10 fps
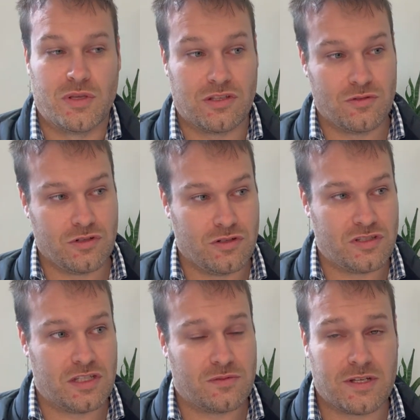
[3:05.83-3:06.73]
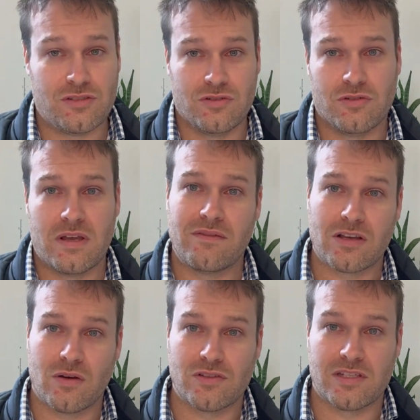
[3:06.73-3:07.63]
But the good news is, once you do have a
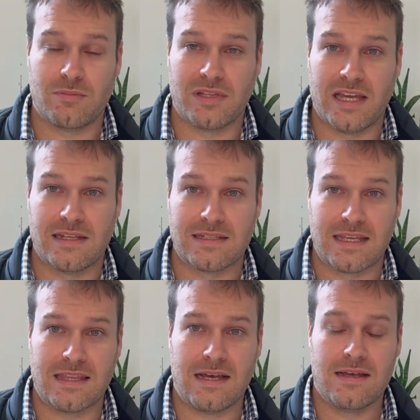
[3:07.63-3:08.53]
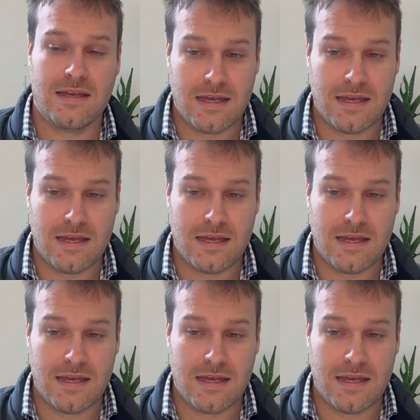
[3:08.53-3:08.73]
concept plan together,